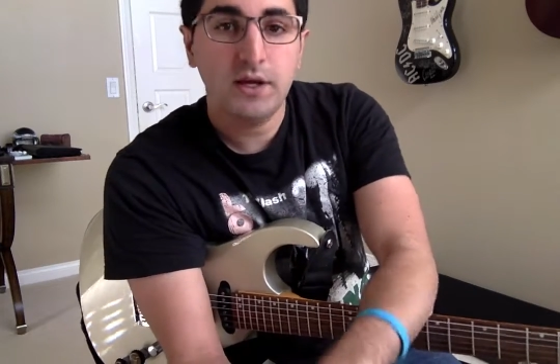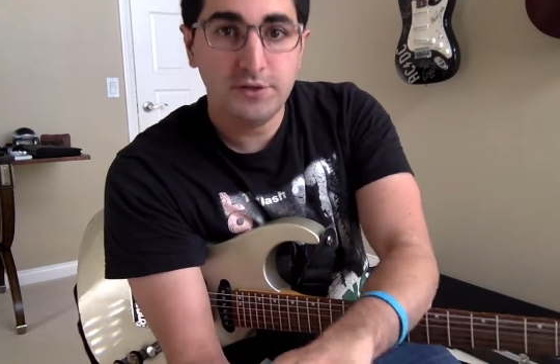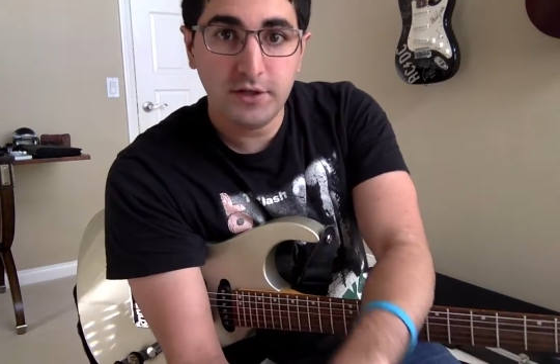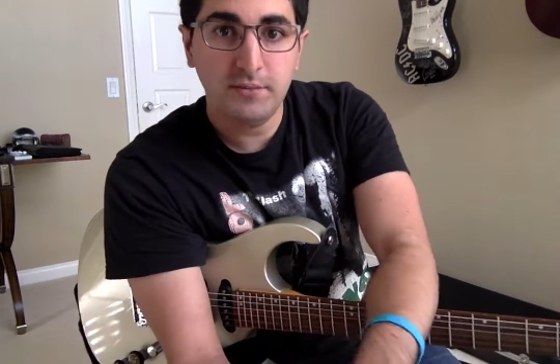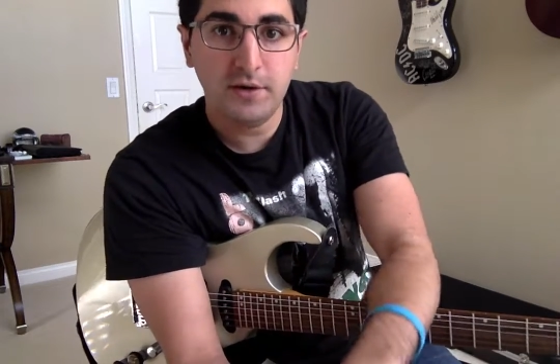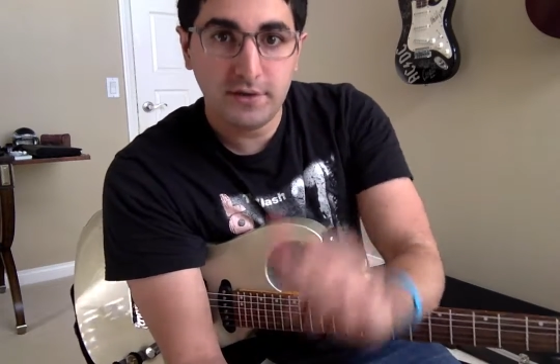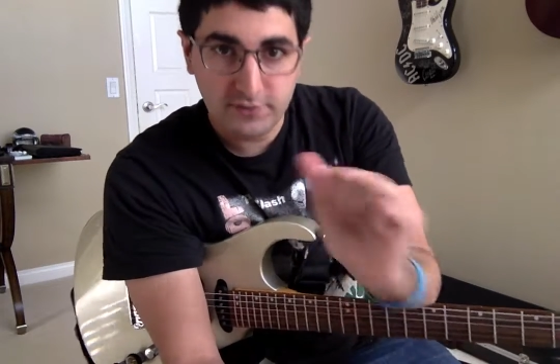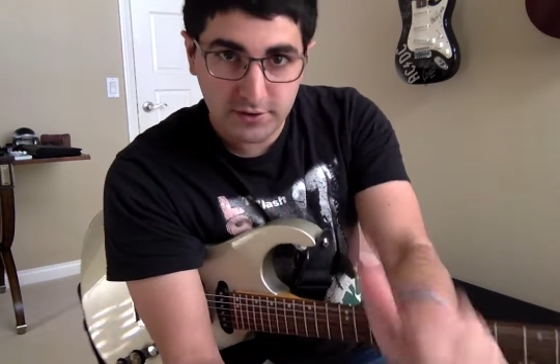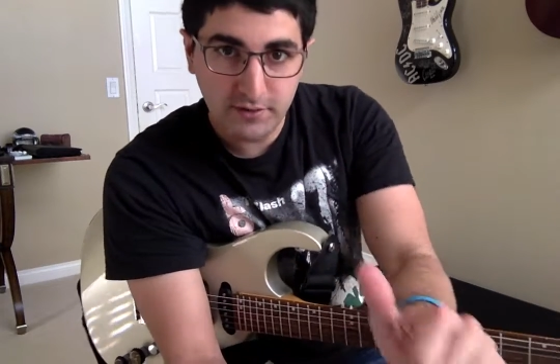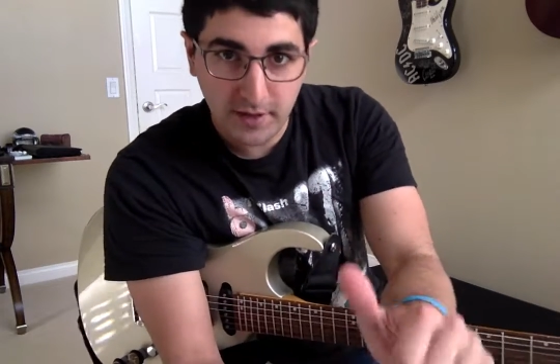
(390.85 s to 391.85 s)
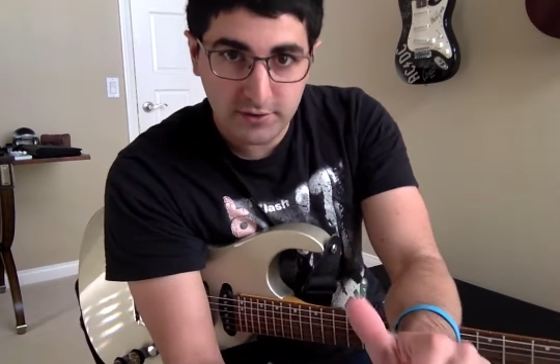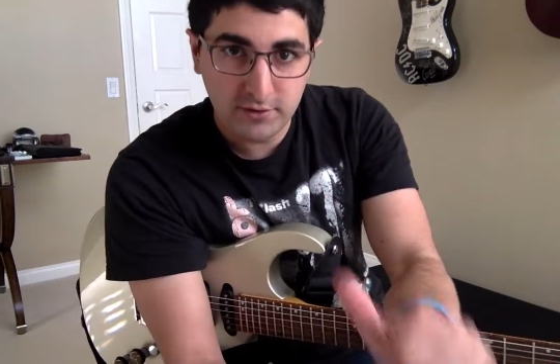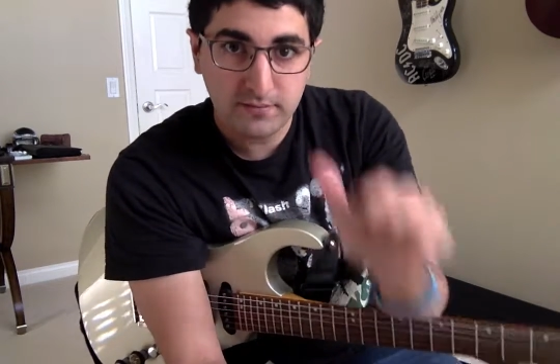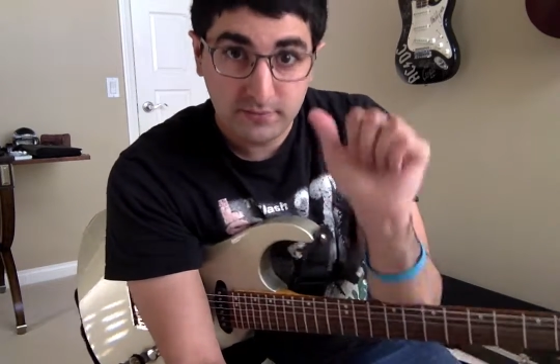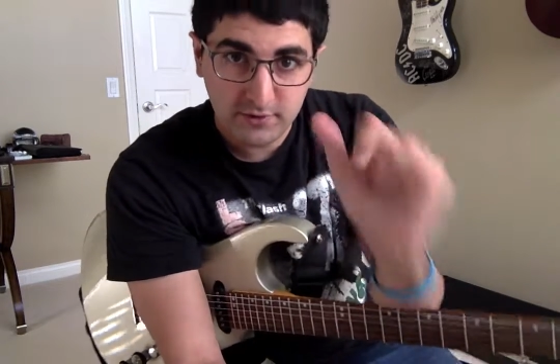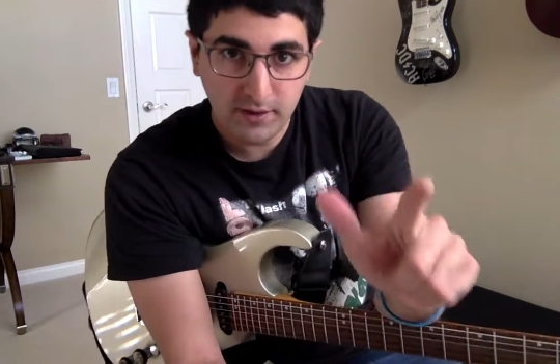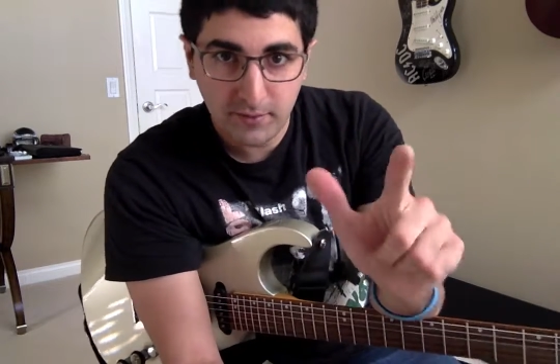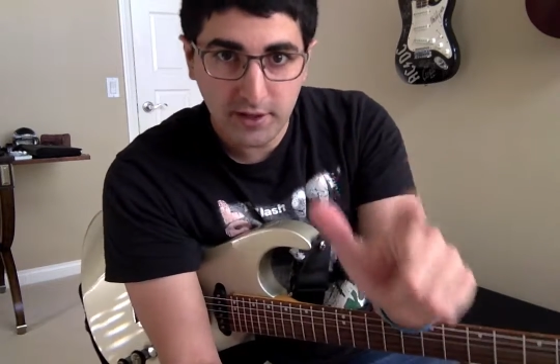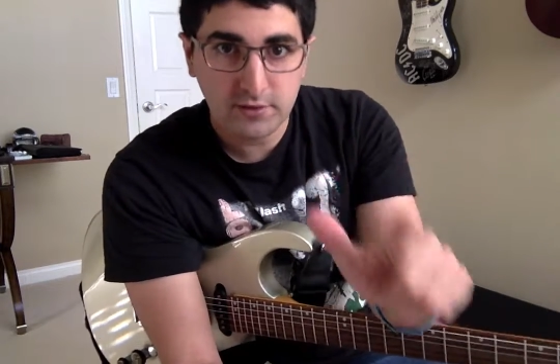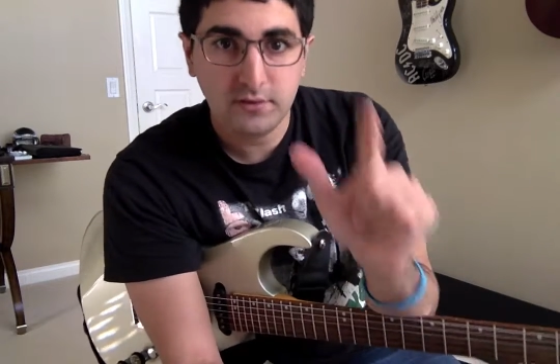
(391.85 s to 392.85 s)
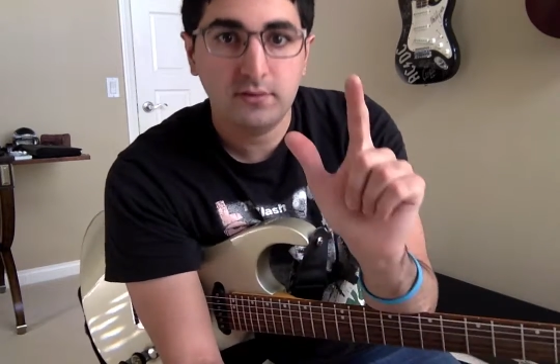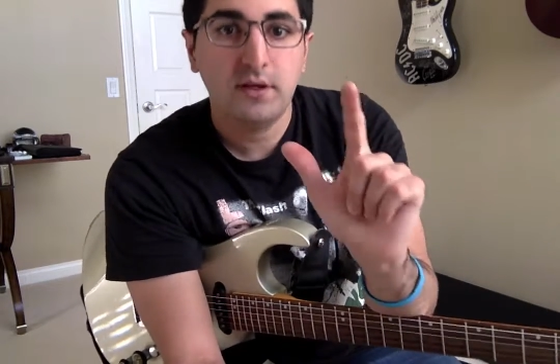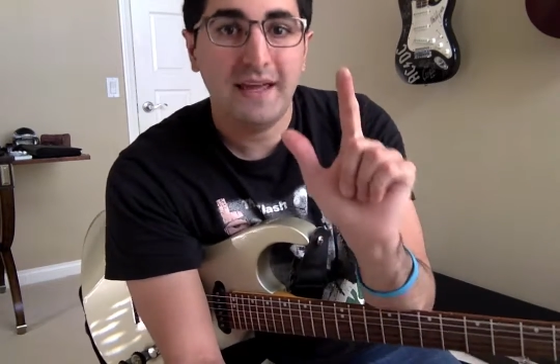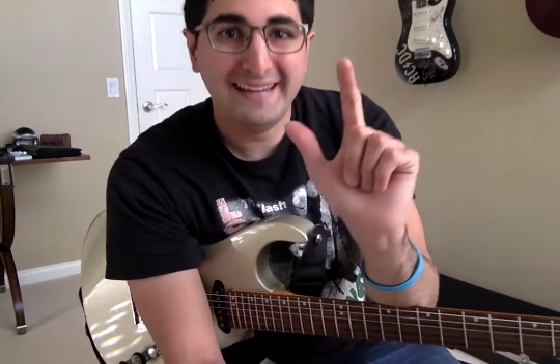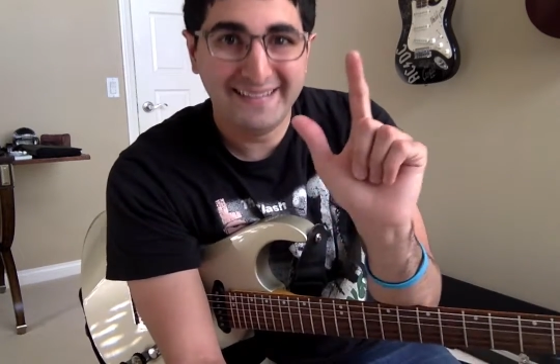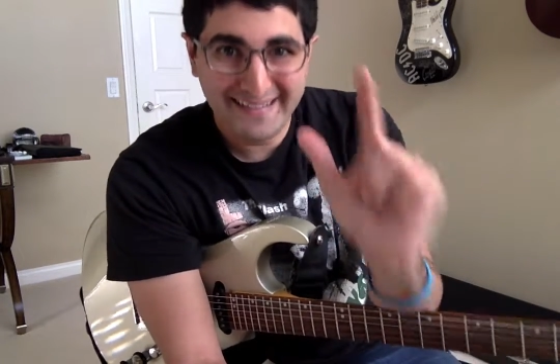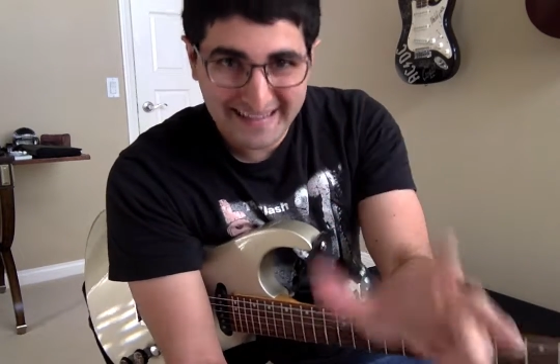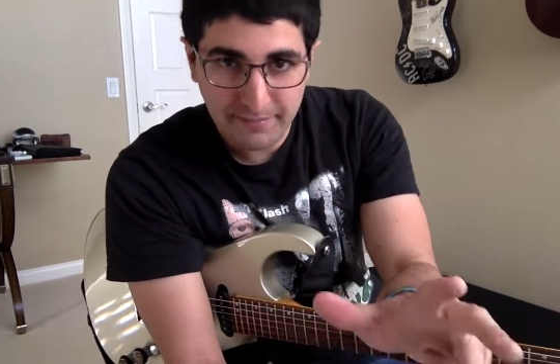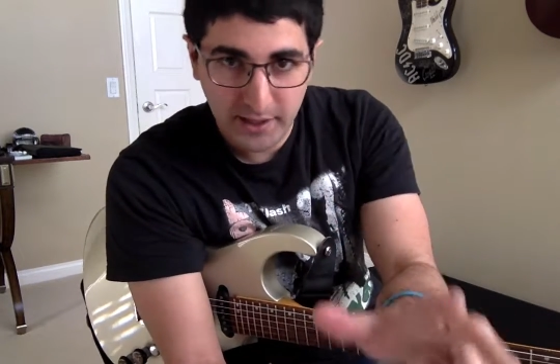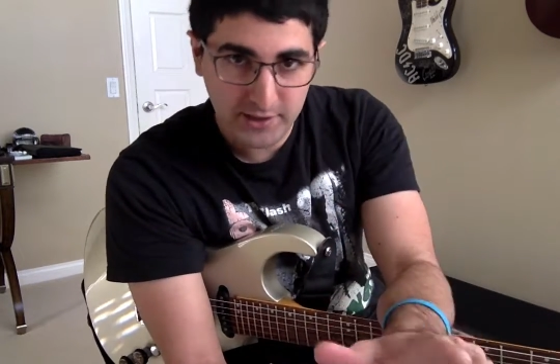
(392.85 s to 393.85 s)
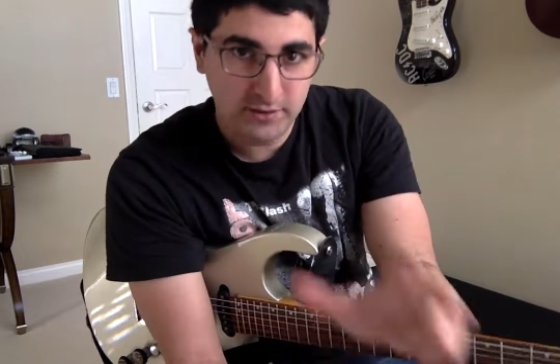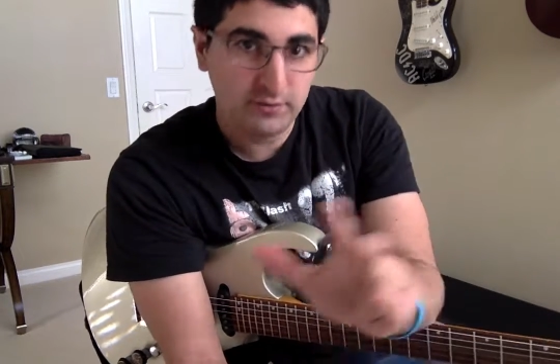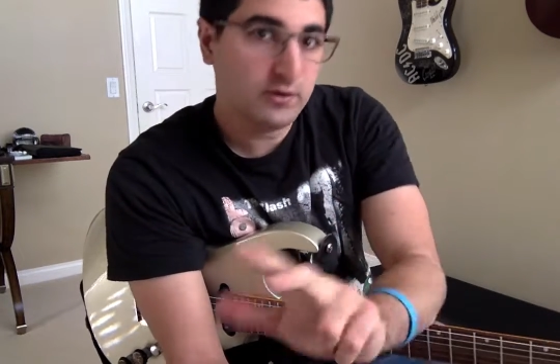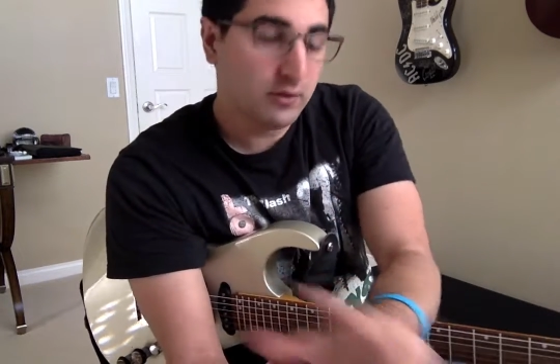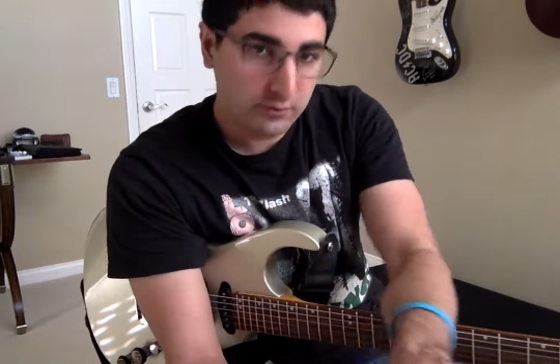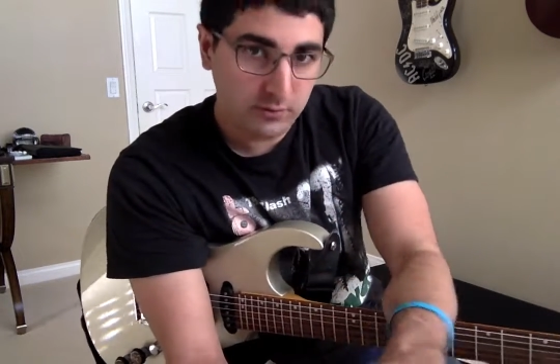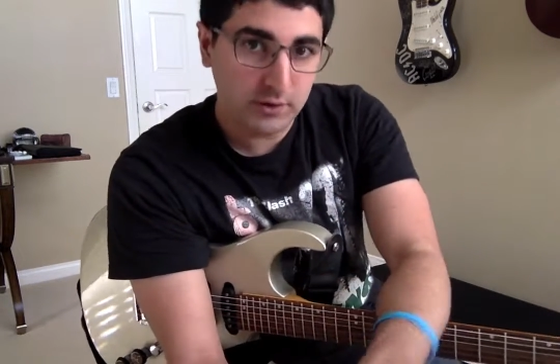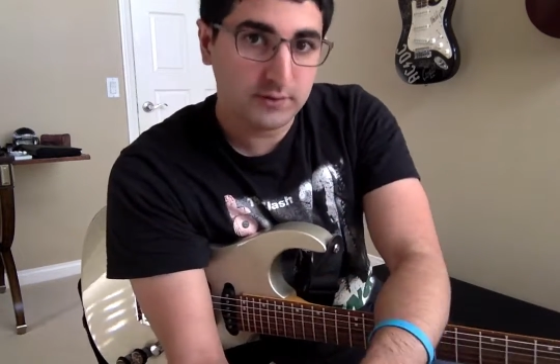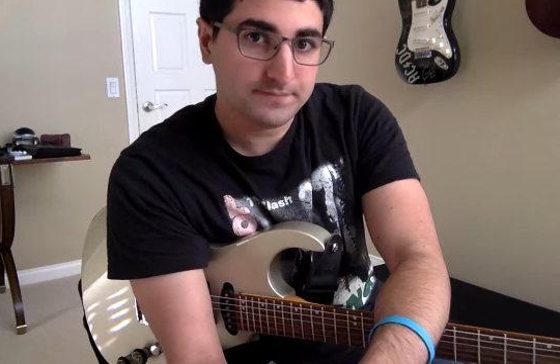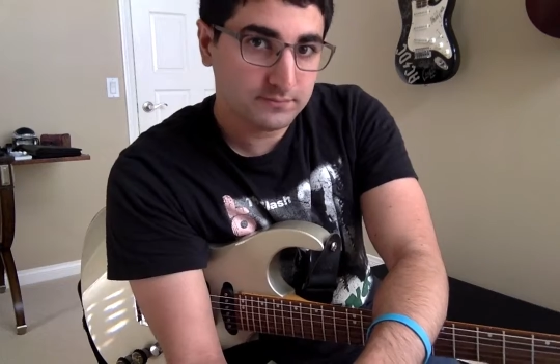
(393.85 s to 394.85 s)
In G major, G major, C major, and D major, those work.